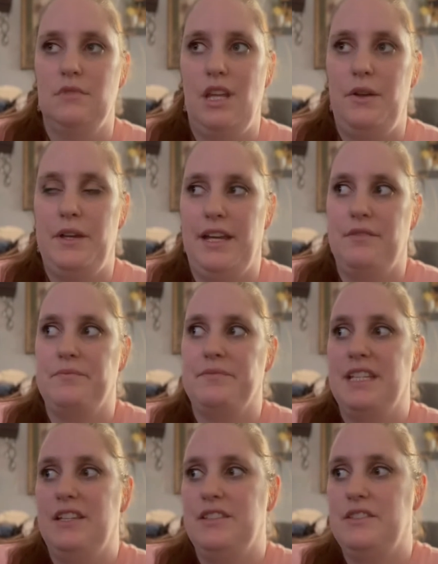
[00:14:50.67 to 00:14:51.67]
Okay,
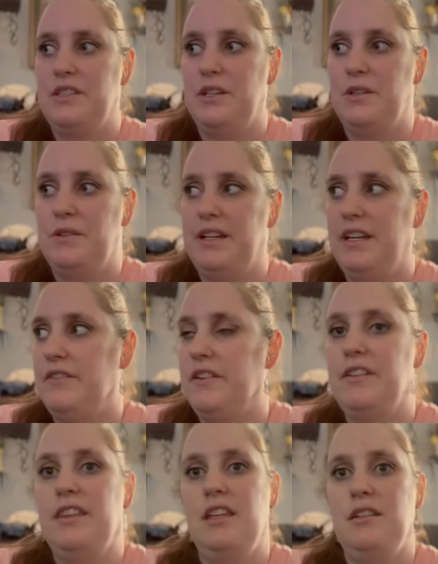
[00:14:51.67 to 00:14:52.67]
so I have
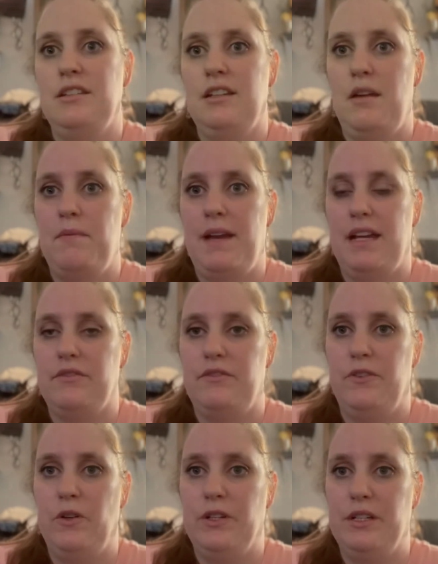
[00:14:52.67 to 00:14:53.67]
everything packed
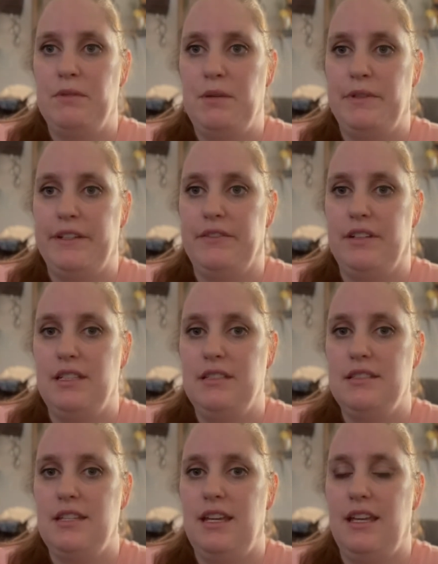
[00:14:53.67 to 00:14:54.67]
for my
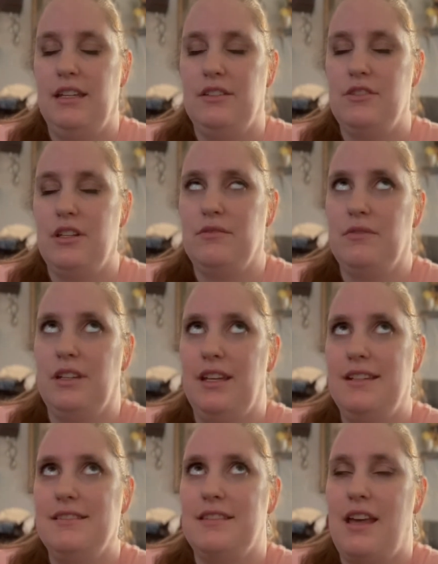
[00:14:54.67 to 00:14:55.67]
boyfriend, and just
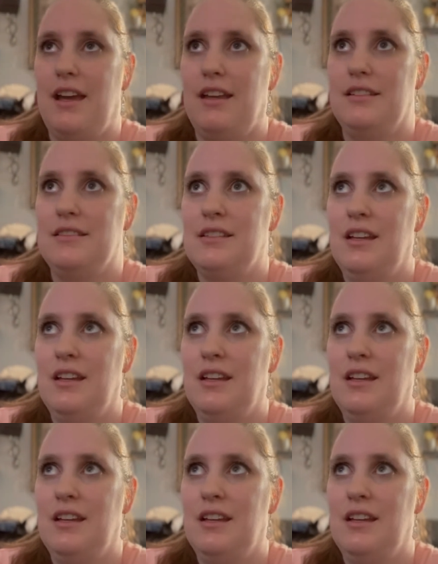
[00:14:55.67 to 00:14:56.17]
realized that